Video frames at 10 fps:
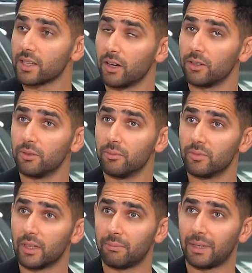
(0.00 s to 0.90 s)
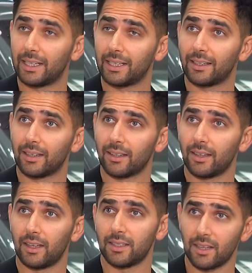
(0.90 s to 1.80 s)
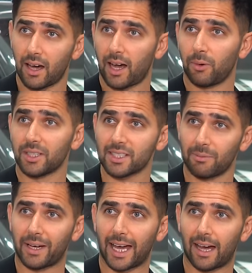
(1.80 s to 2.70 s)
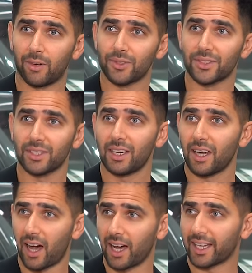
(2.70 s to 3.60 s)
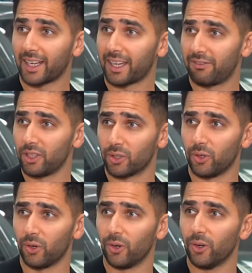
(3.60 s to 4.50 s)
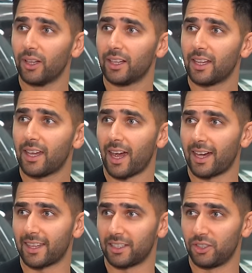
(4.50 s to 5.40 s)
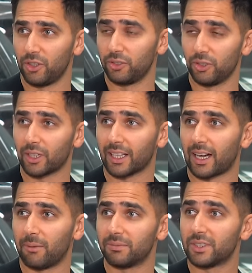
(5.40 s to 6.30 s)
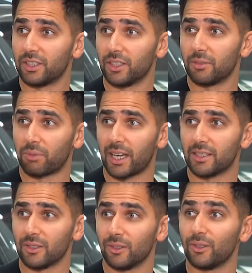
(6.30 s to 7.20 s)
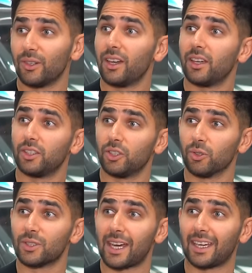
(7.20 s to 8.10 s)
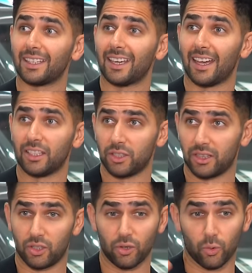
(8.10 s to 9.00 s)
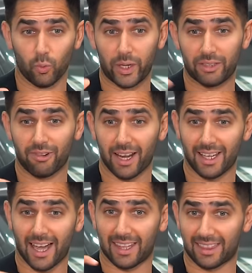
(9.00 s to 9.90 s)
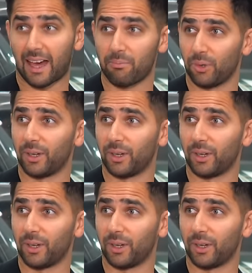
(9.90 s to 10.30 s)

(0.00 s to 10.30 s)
So meaning I want to sell my house, I'm going to give you a call and then you're going to come to do an appraisal. You're saying your win rate at that